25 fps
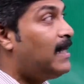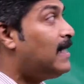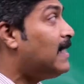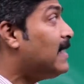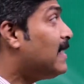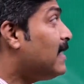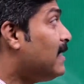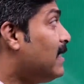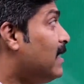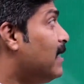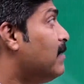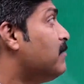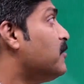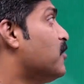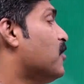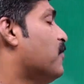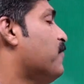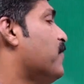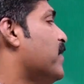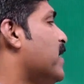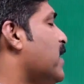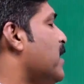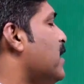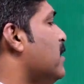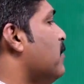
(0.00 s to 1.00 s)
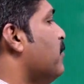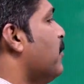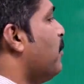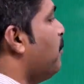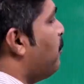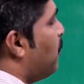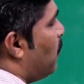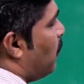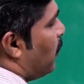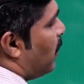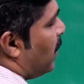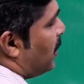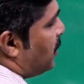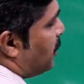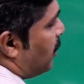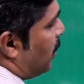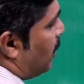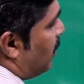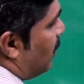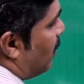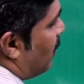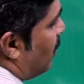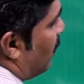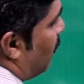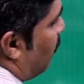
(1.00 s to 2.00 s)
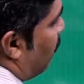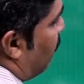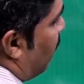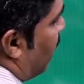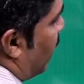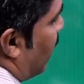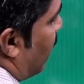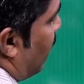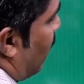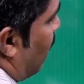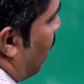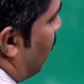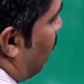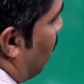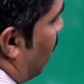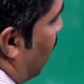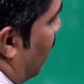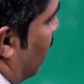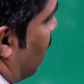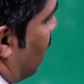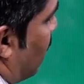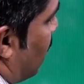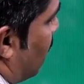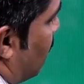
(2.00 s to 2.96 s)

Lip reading: terms of an arithmetic progression? We can apply the